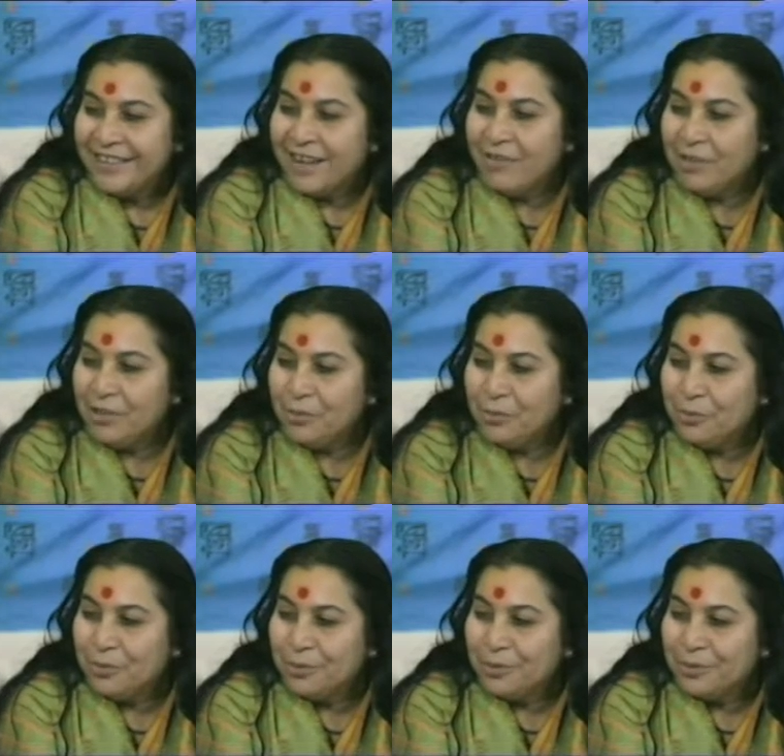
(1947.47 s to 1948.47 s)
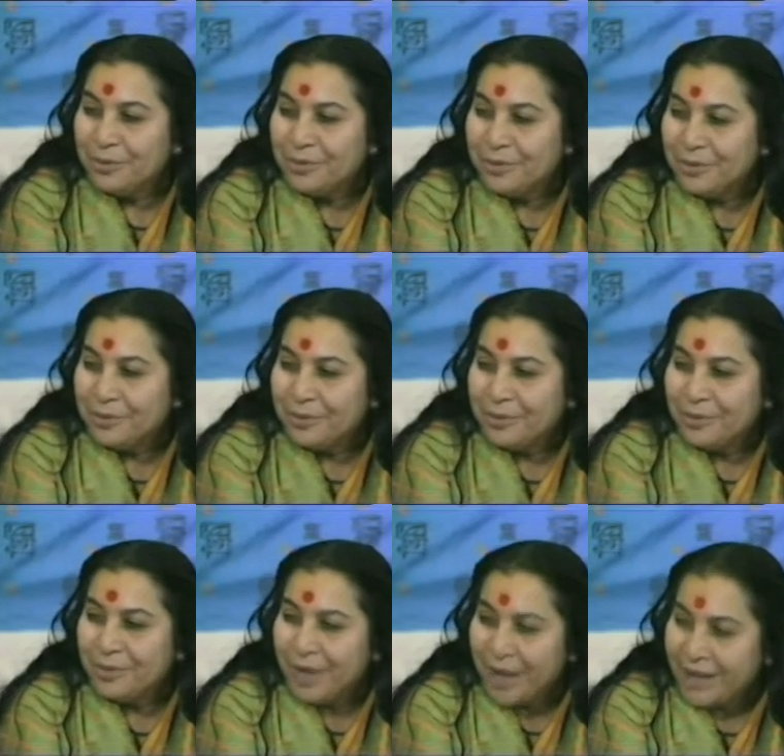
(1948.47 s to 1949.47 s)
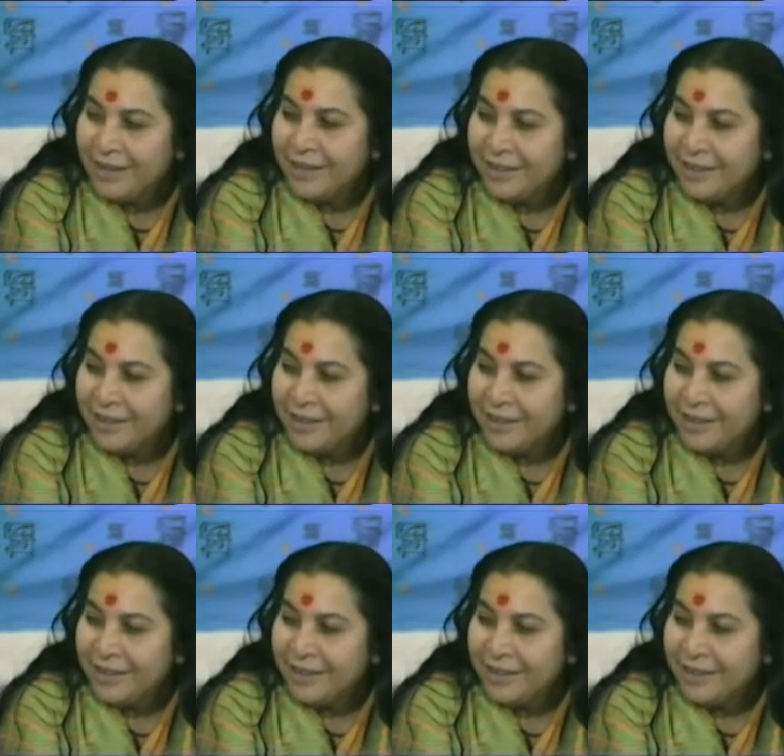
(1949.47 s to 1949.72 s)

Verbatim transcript: How are you? All right?